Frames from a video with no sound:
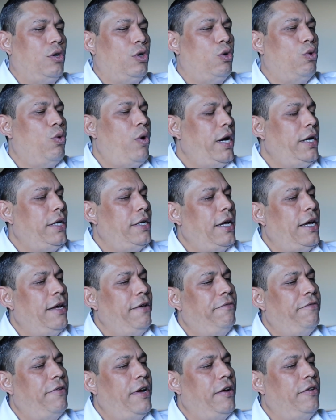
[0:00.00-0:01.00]
quite
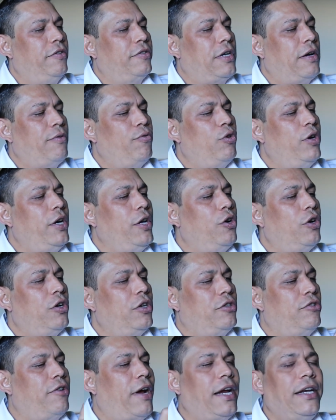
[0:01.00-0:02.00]
a fragrance. I've already
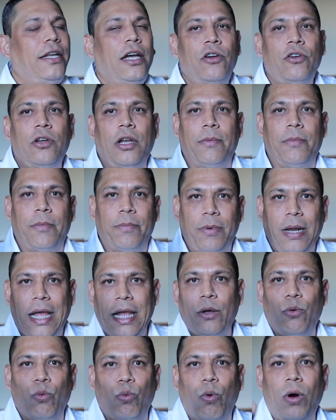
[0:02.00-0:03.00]
got a dry down. I'm
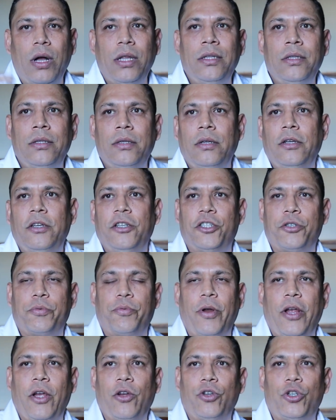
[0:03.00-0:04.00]
applying one
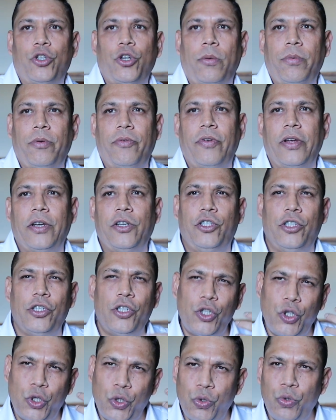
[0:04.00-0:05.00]
spray on top of it
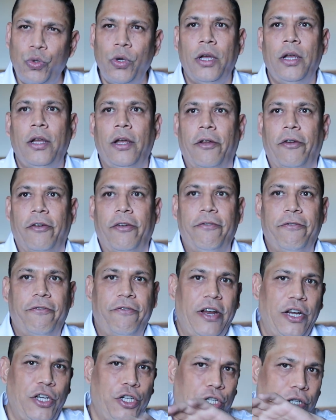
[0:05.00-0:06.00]
just to
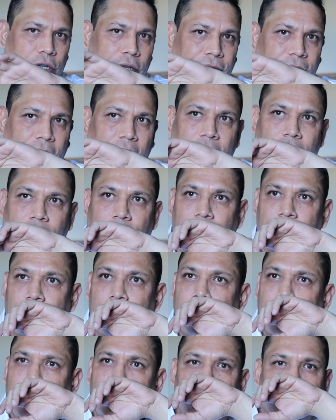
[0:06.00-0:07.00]
refresh the
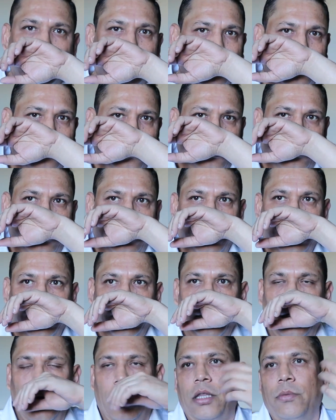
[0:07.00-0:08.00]
fragrance.
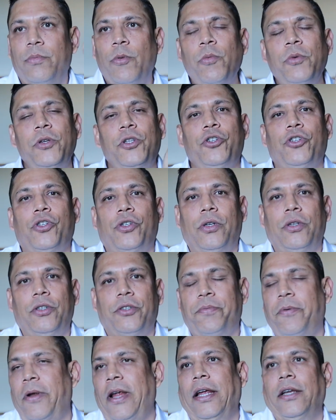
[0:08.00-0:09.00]
The moment you
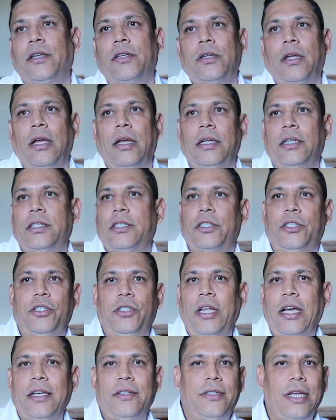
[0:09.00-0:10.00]
spray it, it
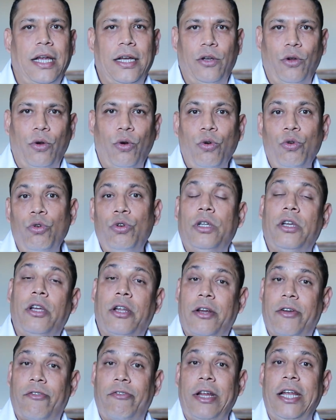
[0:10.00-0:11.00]
does that old
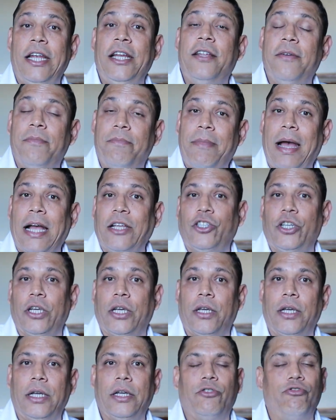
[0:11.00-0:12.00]
Creed
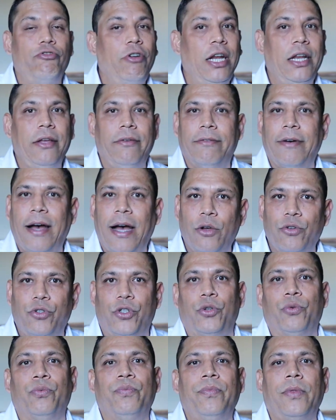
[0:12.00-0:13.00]
magic. It really
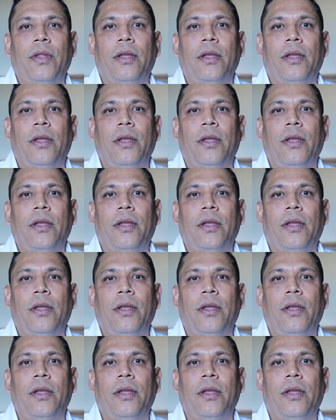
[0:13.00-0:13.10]
vows you.